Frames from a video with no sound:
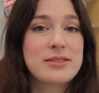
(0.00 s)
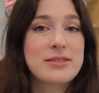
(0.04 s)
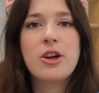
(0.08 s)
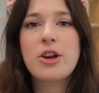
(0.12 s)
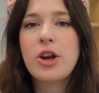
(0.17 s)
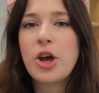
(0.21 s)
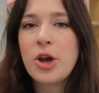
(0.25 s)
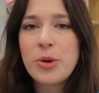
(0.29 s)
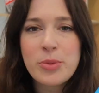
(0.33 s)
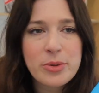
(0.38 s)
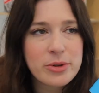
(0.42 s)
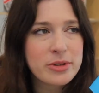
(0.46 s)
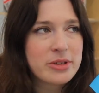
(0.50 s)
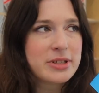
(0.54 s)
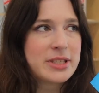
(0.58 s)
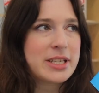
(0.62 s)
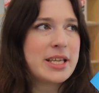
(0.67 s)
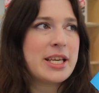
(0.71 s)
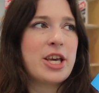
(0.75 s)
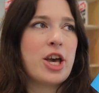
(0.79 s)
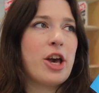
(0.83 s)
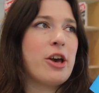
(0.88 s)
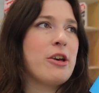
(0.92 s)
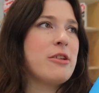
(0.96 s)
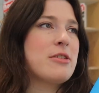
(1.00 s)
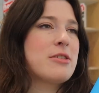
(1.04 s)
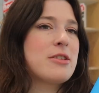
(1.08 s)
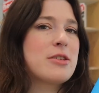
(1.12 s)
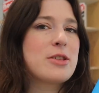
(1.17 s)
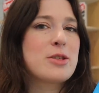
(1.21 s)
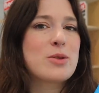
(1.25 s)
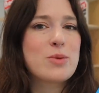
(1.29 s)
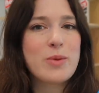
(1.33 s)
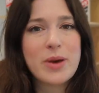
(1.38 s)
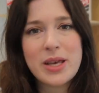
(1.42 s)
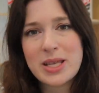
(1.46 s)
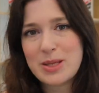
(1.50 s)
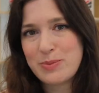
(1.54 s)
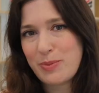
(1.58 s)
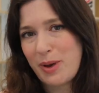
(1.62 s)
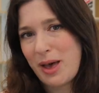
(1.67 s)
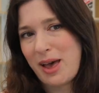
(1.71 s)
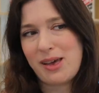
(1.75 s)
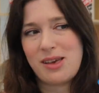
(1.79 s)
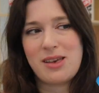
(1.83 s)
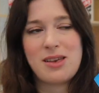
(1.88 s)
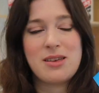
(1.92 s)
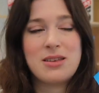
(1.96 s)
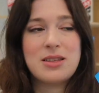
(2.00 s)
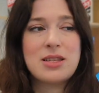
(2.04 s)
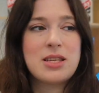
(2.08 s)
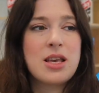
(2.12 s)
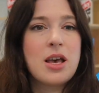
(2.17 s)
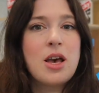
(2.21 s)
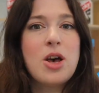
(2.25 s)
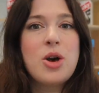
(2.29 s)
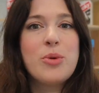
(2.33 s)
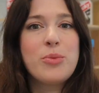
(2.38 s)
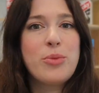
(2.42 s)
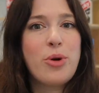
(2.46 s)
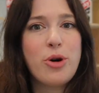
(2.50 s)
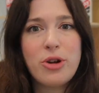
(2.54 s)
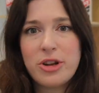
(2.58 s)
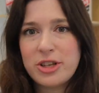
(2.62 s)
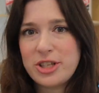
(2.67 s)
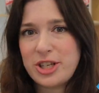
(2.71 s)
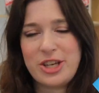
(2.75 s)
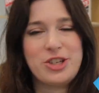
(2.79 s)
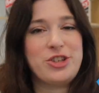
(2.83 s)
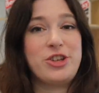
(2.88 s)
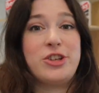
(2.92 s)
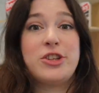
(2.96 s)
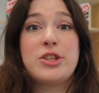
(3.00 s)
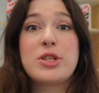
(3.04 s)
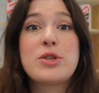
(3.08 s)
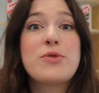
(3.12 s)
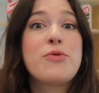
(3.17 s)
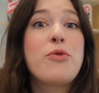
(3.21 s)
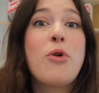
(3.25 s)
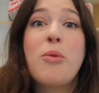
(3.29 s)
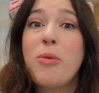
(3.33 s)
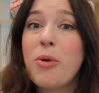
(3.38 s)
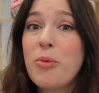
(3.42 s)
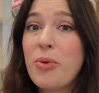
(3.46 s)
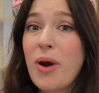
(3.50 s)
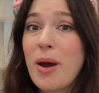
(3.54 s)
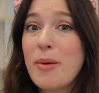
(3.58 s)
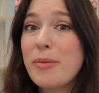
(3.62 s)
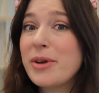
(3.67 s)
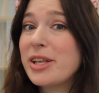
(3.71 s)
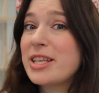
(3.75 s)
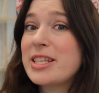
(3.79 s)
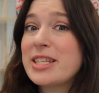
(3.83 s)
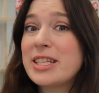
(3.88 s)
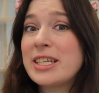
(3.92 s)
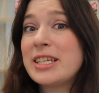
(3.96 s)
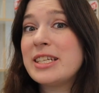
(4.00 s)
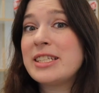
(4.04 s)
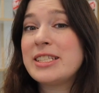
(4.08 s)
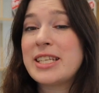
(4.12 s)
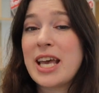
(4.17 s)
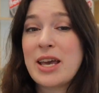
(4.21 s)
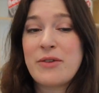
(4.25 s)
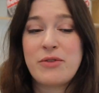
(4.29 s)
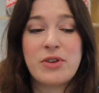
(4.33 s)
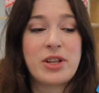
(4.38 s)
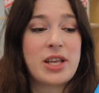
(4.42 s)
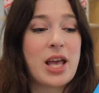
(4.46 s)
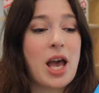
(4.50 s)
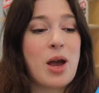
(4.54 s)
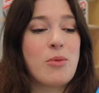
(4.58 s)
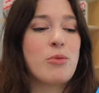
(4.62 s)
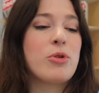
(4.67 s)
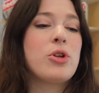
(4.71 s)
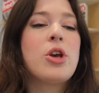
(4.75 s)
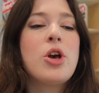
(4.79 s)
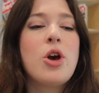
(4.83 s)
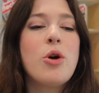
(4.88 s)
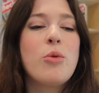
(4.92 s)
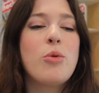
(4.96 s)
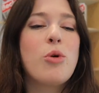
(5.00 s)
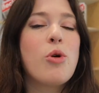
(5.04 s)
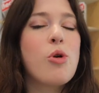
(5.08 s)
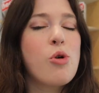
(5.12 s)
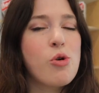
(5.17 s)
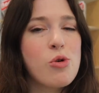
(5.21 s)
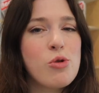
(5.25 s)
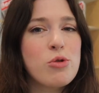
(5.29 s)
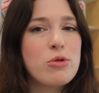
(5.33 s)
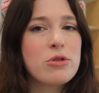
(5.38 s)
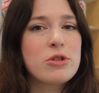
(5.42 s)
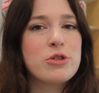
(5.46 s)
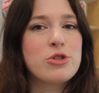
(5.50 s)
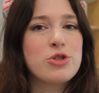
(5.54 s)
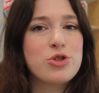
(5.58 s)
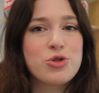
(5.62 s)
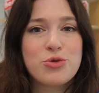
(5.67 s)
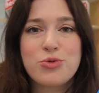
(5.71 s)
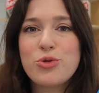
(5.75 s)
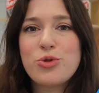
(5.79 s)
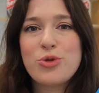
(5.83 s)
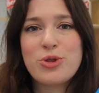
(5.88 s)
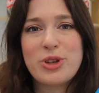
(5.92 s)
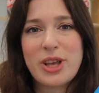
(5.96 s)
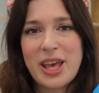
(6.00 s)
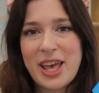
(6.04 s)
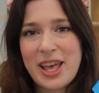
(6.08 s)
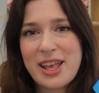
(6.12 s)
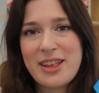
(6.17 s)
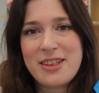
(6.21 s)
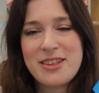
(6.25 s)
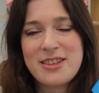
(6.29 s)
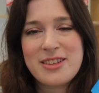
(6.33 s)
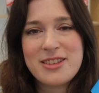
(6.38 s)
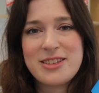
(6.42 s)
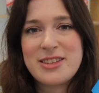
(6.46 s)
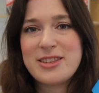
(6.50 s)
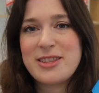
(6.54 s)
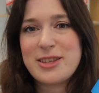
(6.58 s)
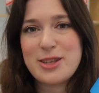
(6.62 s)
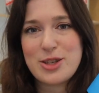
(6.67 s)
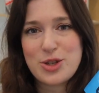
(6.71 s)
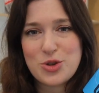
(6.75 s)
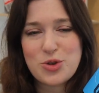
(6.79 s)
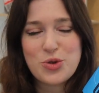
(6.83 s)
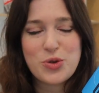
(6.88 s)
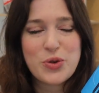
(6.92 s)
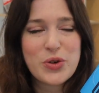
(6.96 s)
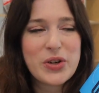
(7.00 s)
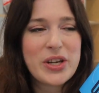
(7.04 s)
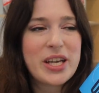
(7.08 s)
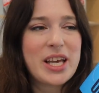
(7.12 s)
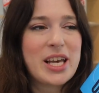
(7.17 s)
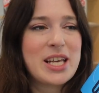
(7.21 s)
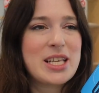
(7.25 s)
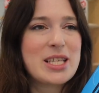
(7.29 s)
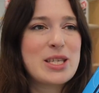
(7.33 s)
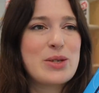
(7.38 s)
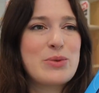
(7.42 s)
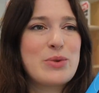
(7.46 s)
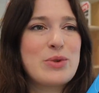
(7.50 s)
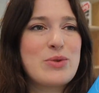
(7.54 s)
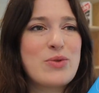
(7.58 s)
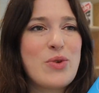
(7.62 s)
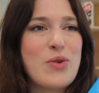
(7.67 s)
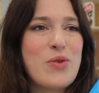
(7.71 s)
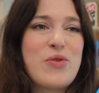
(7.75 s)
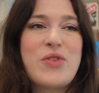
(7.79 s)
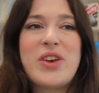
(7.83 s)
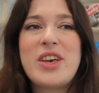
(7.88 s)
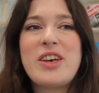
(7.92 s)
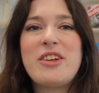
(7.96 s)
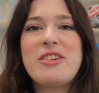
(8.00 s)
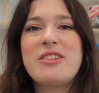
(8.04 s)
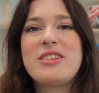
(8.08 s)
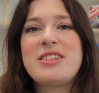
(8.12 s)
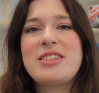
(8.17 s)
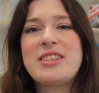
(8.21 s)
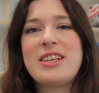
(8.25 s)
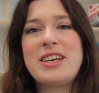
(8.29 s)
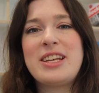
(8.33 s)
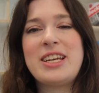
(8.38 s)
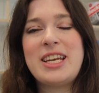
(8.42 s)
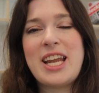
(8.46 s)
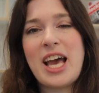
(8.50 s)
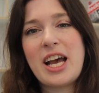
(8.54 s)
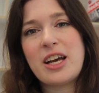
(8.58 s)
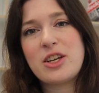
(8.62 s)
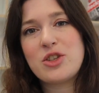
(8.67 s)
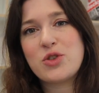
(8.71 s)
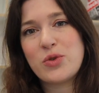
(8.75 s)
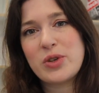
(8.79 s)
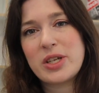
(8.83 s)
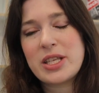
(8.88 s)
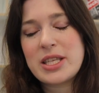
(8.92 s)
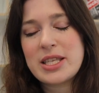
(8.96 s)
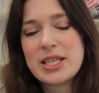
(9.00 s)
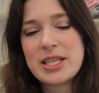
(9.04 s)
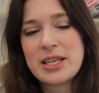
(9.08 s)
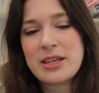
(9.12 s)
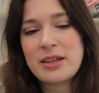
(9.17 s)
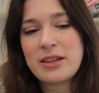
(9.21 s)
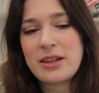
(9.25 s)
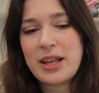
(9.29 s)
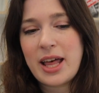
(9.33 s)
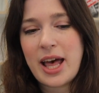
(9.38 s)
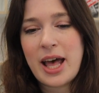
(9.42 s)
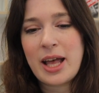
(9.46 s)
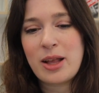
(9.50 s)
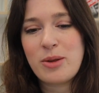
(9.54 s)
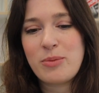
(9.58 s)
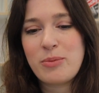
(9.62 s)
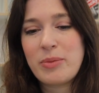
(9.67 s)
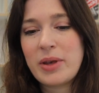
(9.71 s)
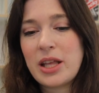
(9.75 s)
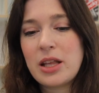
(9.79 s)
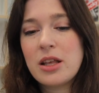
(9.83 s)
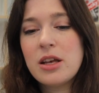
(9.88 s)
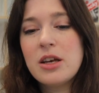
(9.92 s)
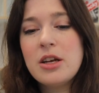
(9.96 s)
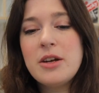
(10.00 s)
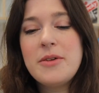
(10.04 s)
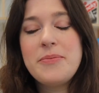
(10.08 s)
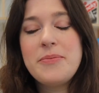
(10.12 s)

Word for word: Global CEOs, Swiss bankers, politicians, former Prime Minister David Cameron were all drawn in to this story as it was revealed that Lex Greensill had been